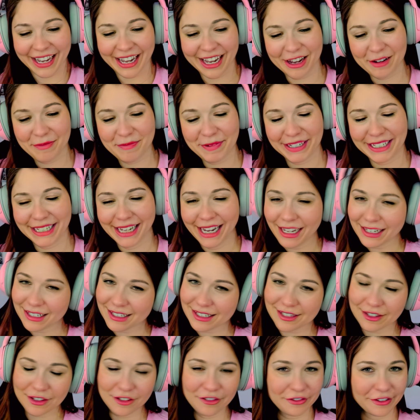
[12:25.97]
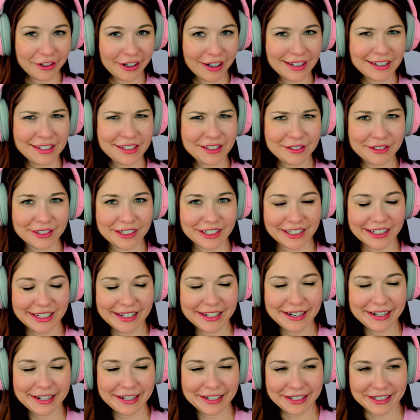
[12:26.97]
But yeah, so far so
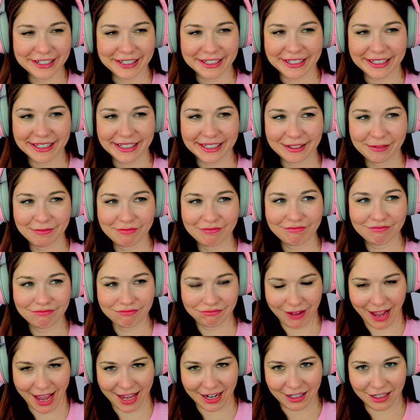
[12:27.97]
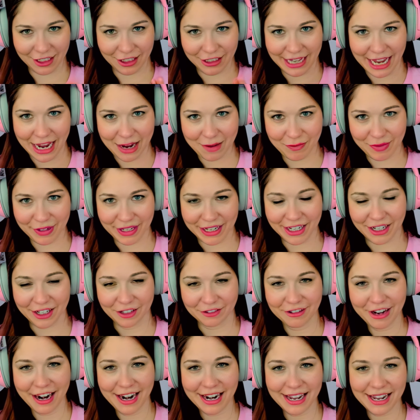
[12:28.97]
good. Had a little gameplay
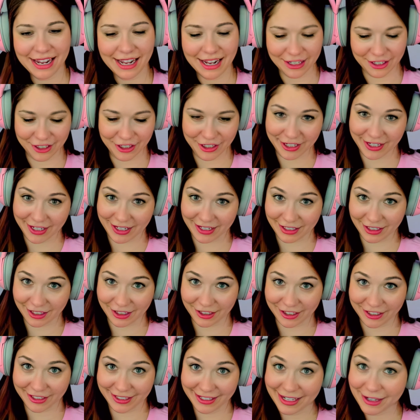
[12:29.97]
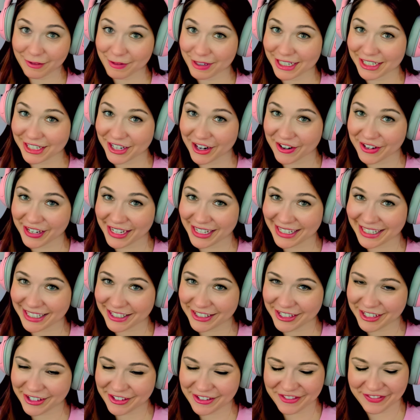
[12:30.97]
already, as you guys could see. We showed it
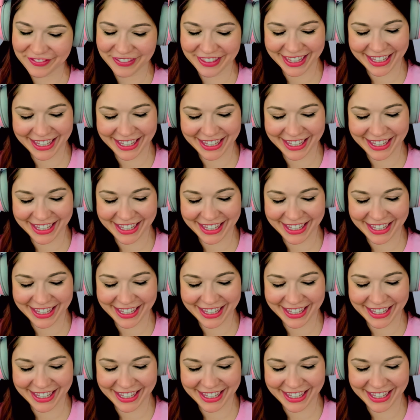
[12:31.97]
to you.